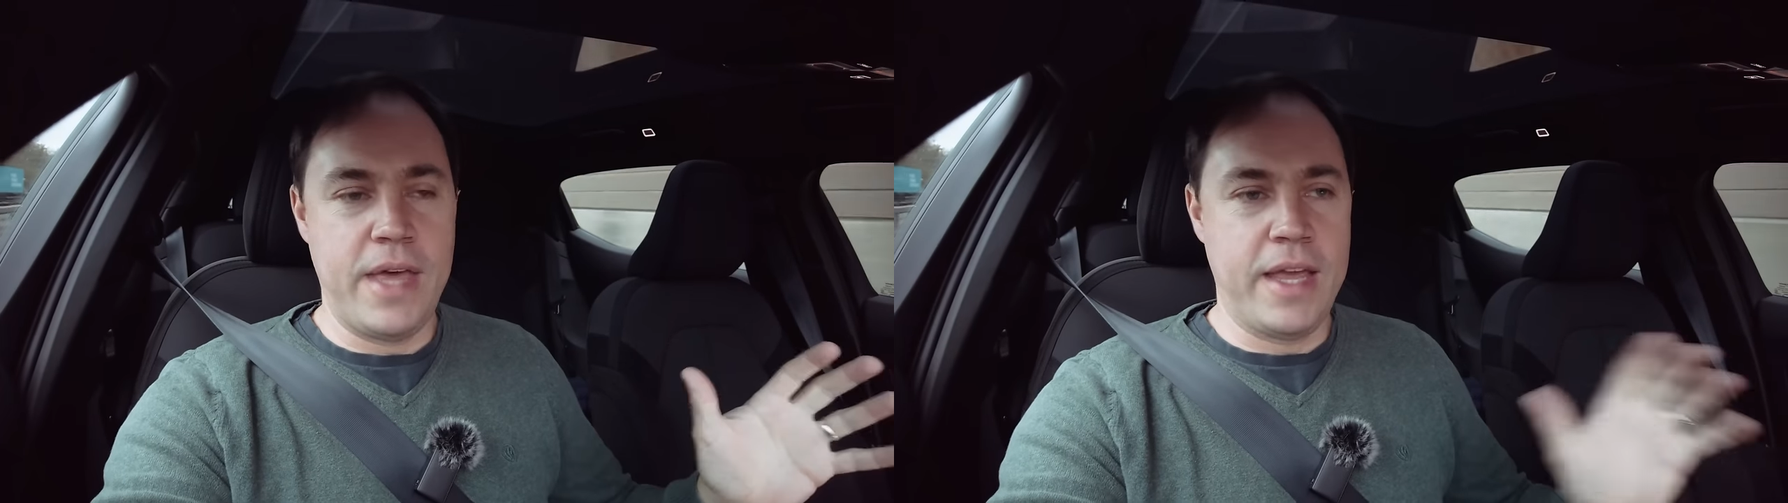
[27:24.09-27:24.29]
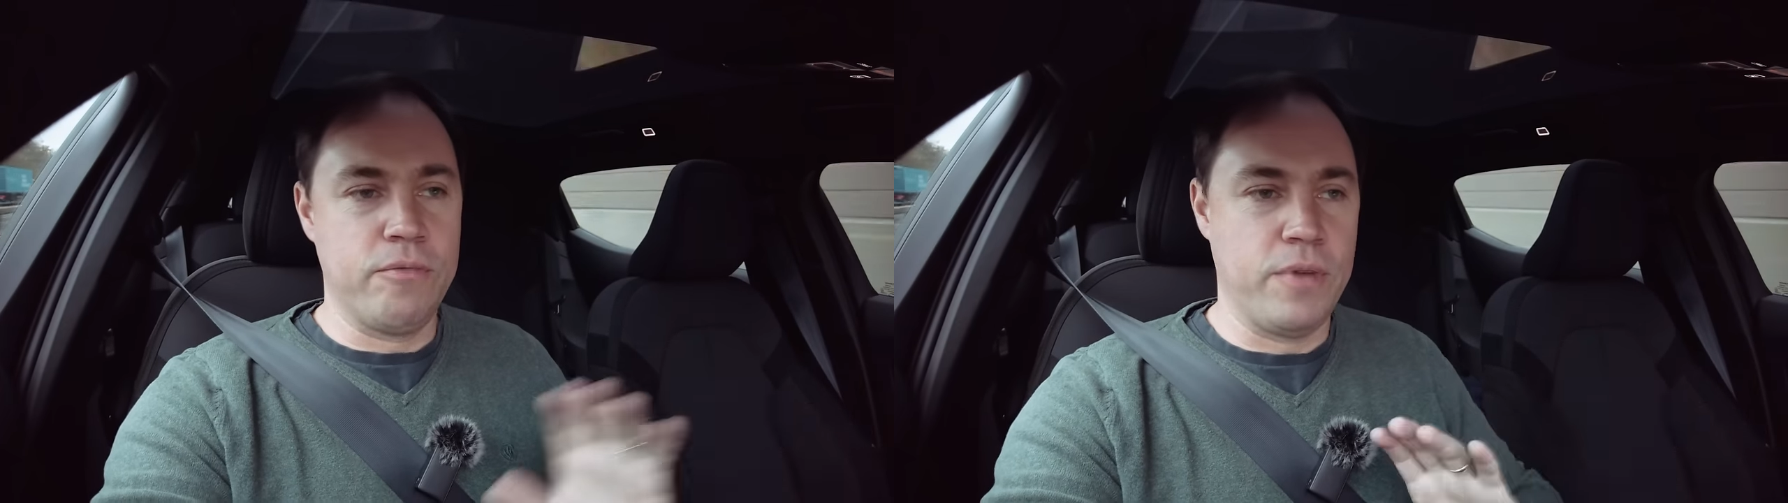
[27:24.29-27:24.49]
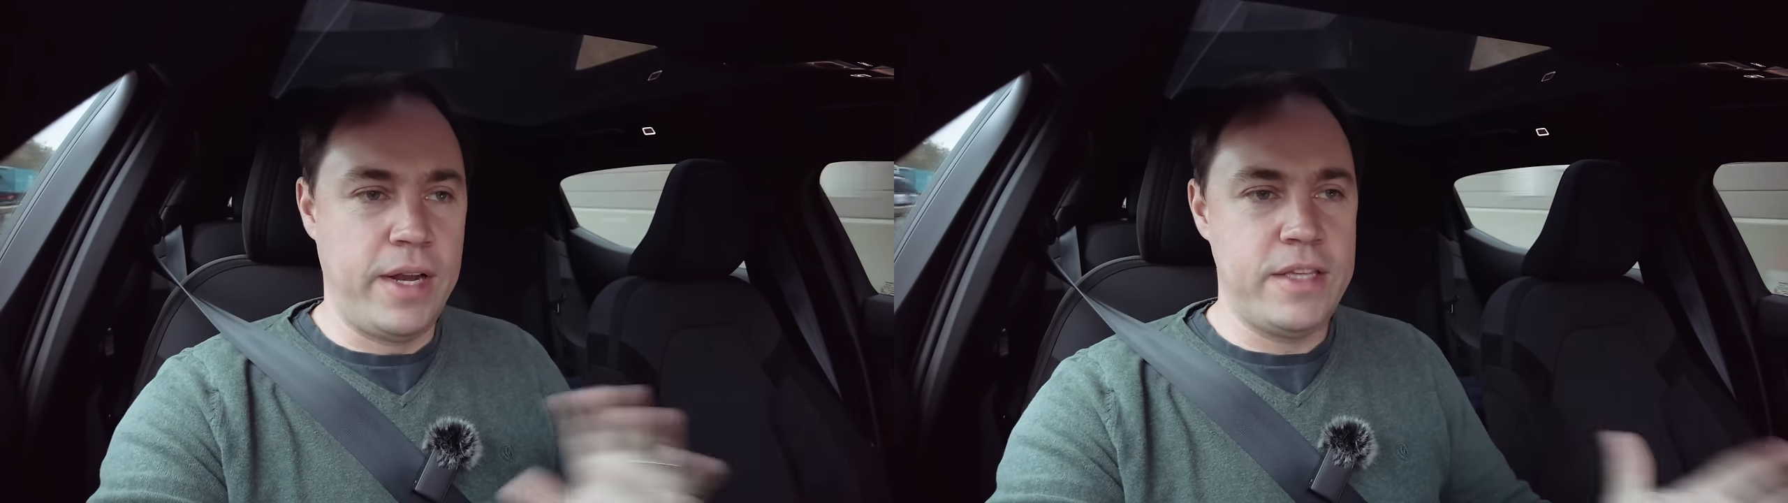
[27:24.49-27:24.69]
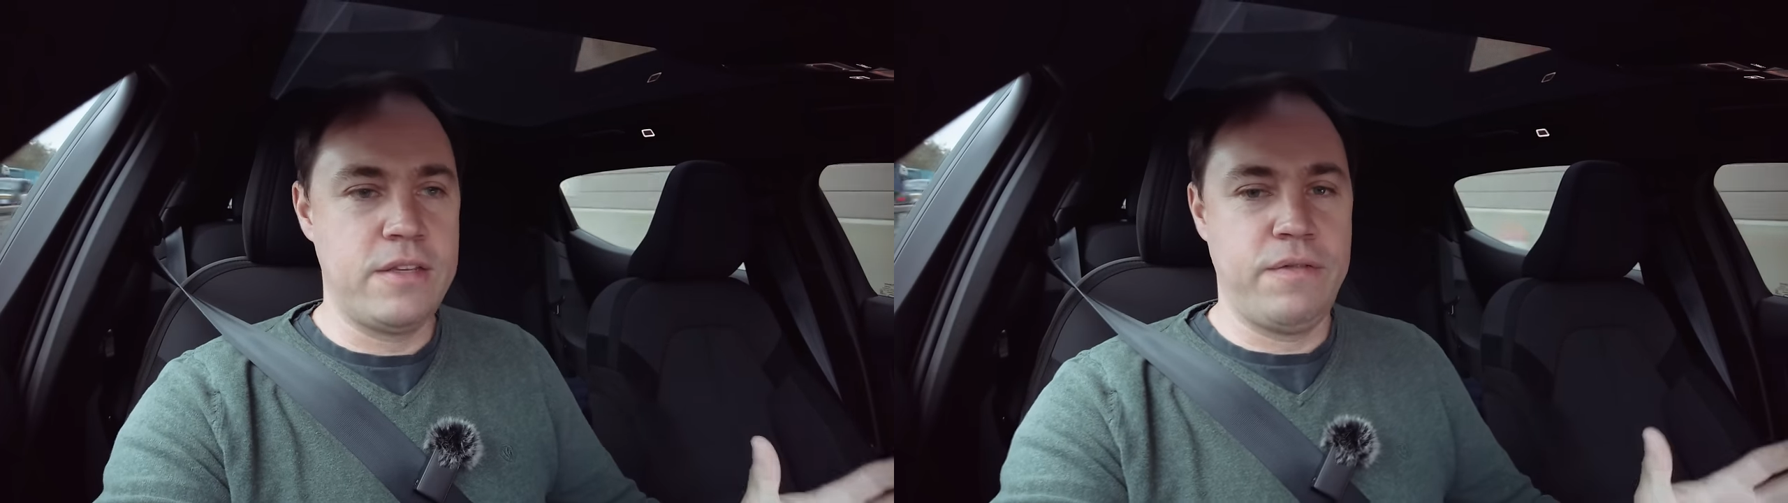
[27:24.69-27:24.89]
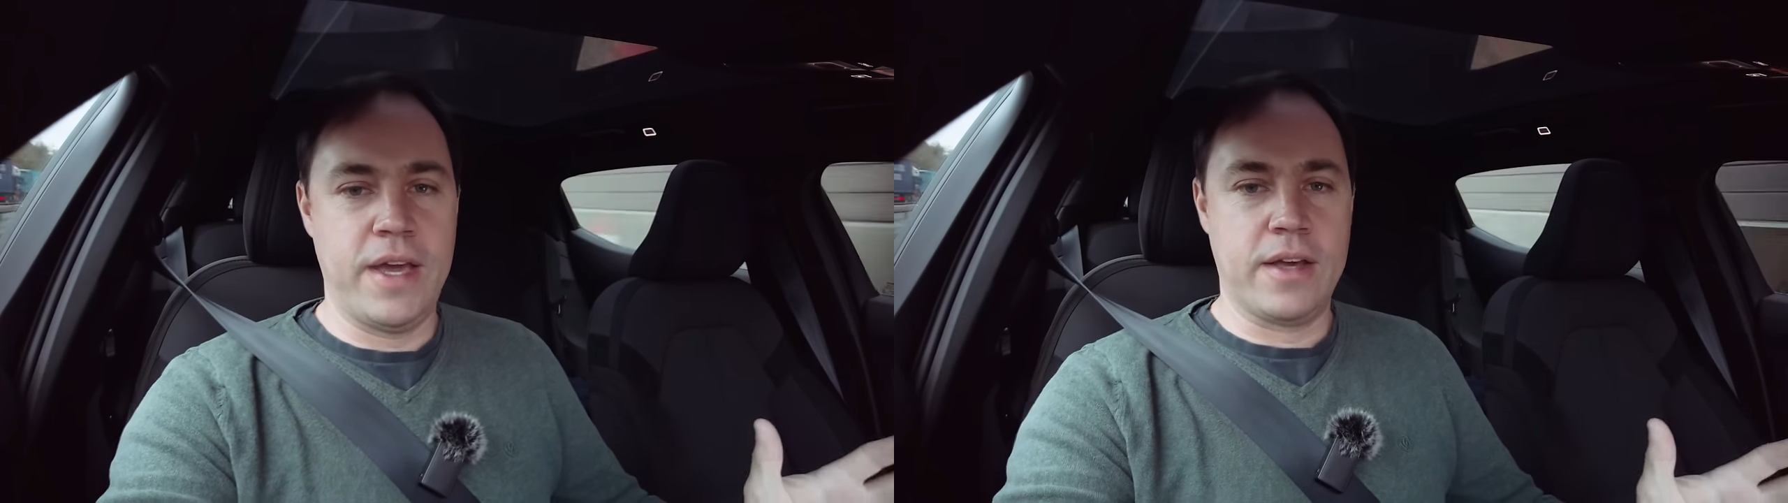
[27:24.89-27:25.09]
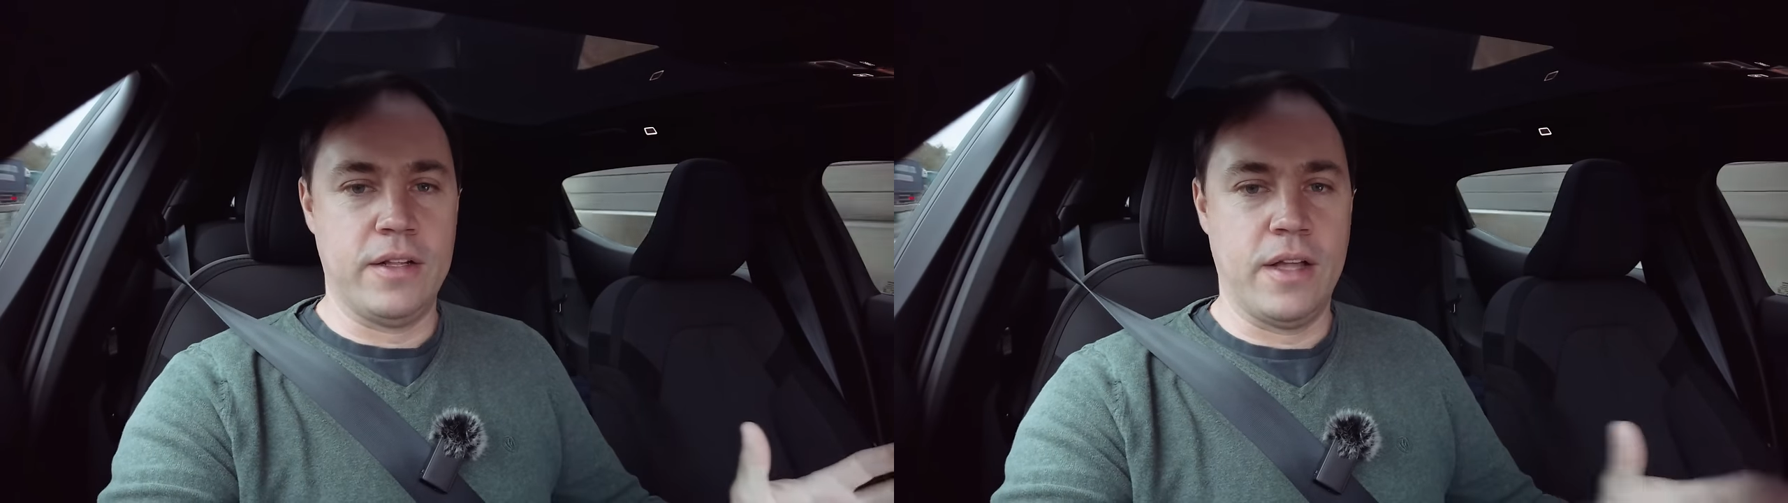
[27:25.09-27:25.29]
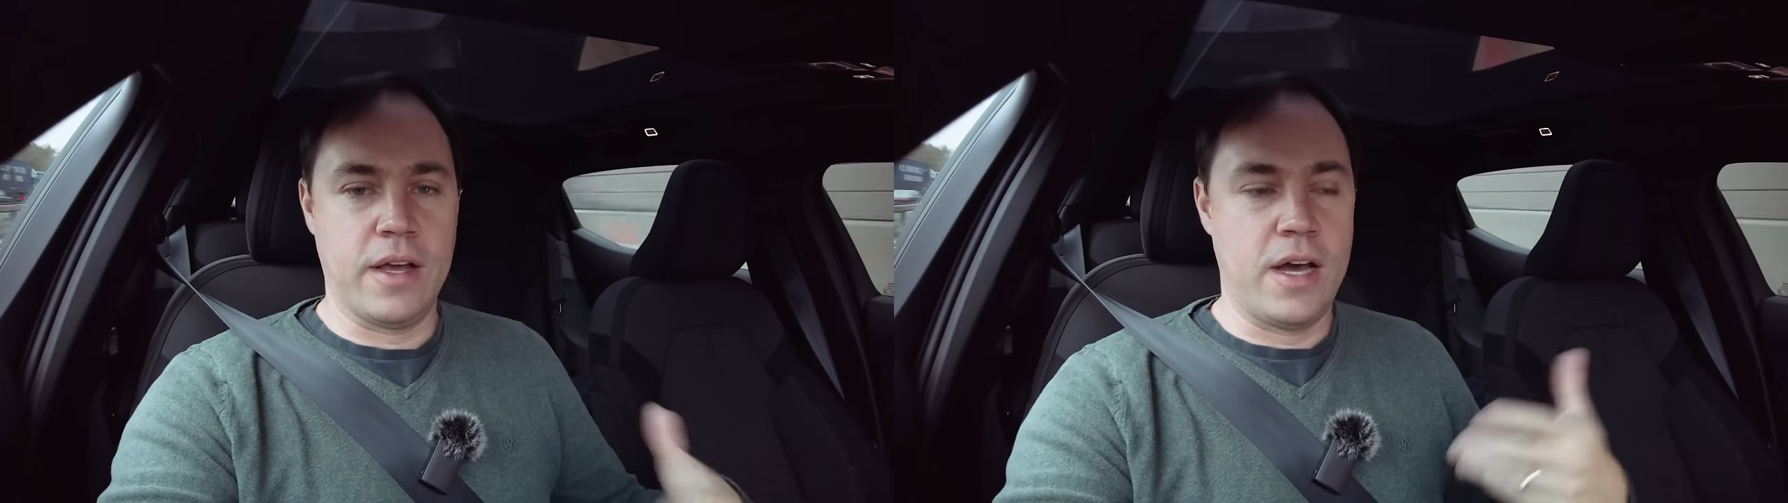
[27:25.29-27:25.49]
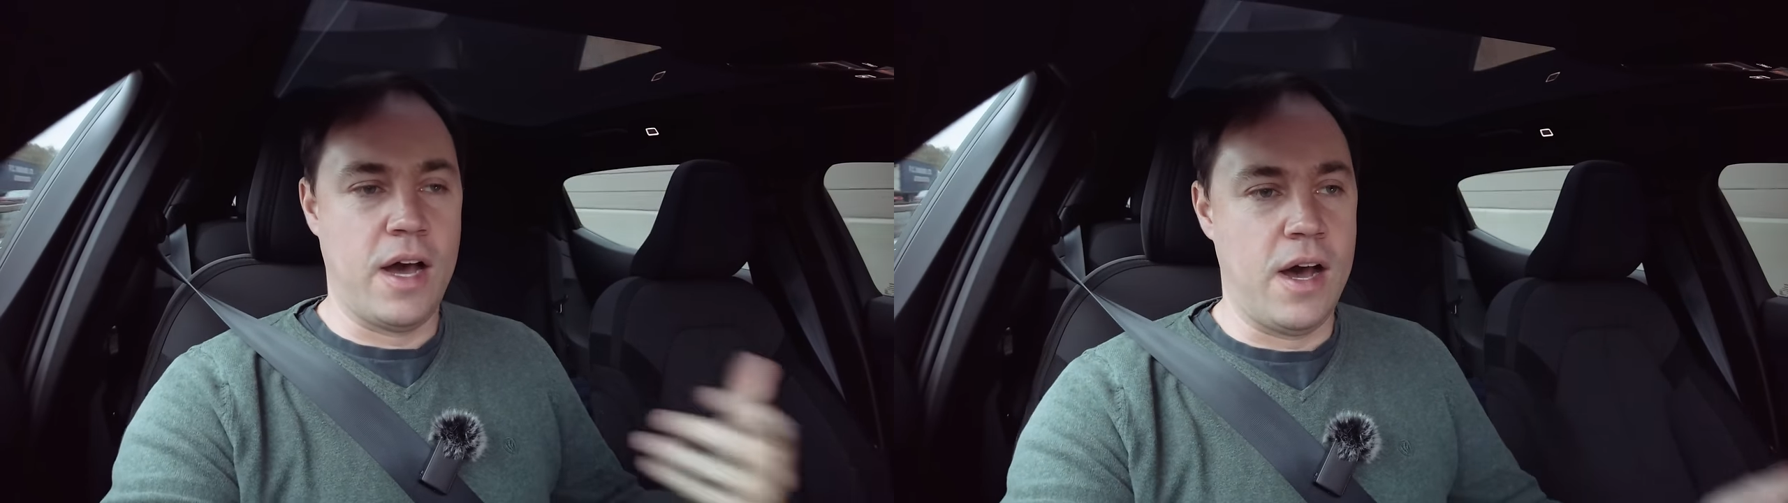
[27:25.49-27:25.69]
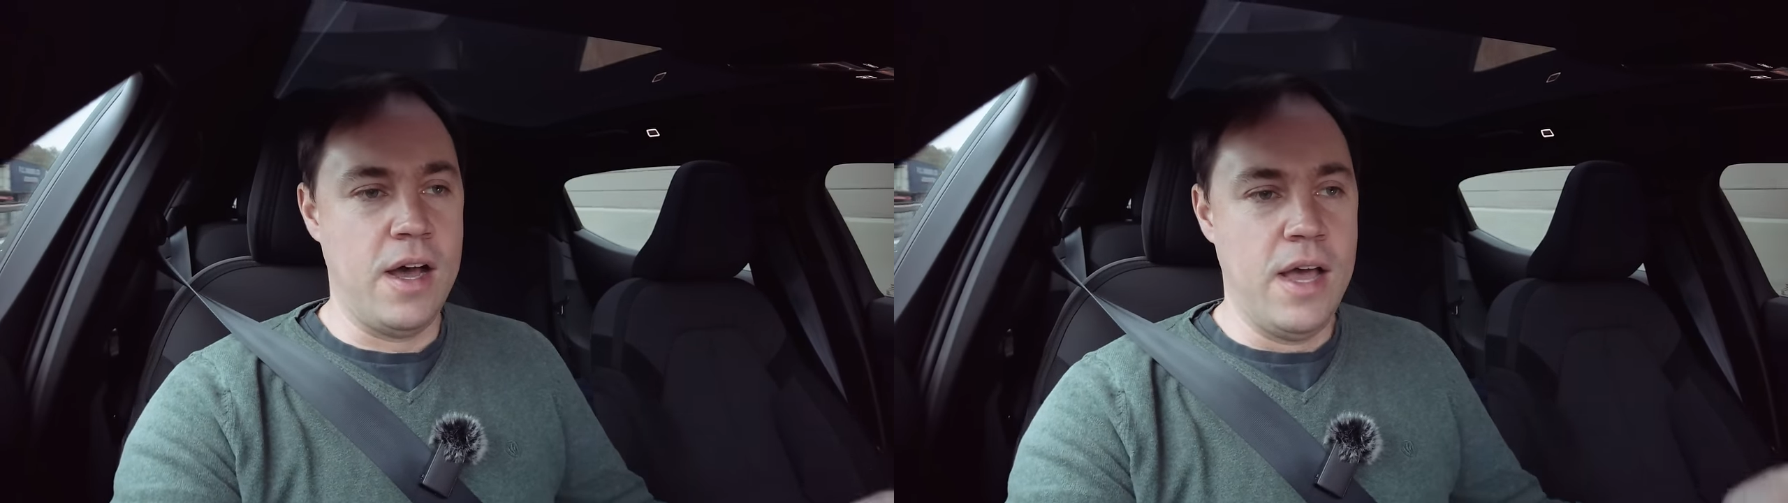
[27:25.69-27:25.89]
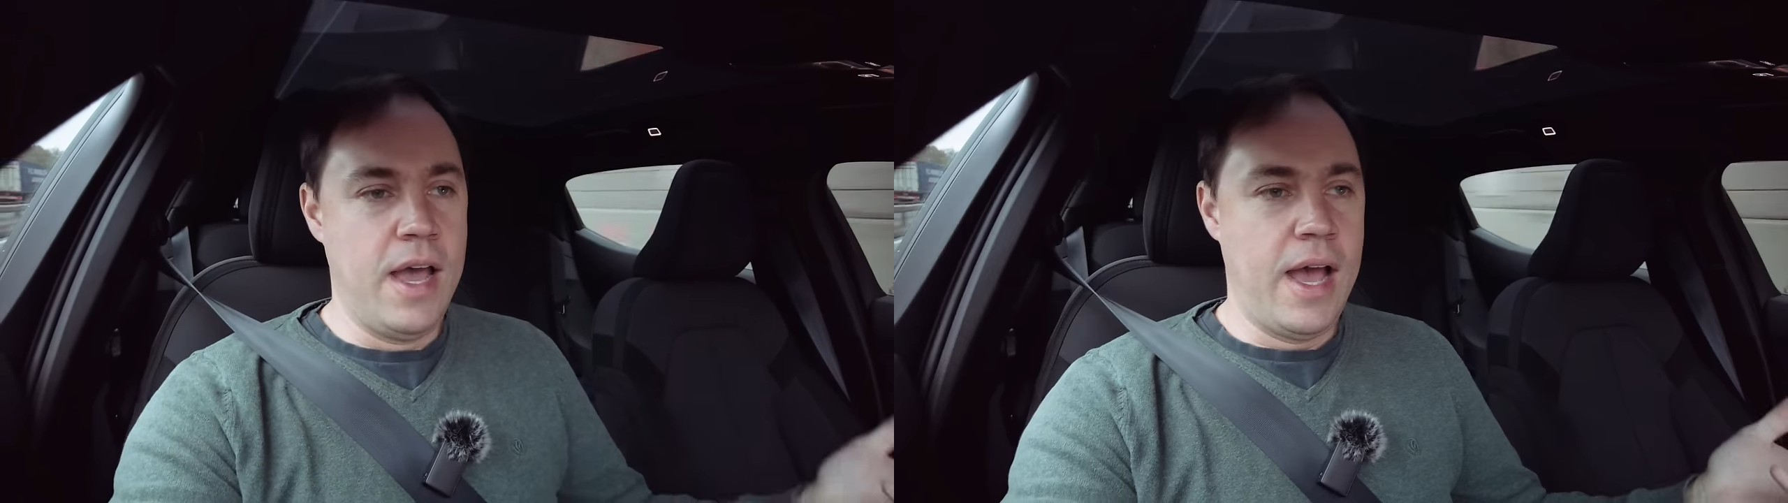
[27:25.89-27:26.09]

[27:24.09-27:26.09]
They can release a vehicle, a car,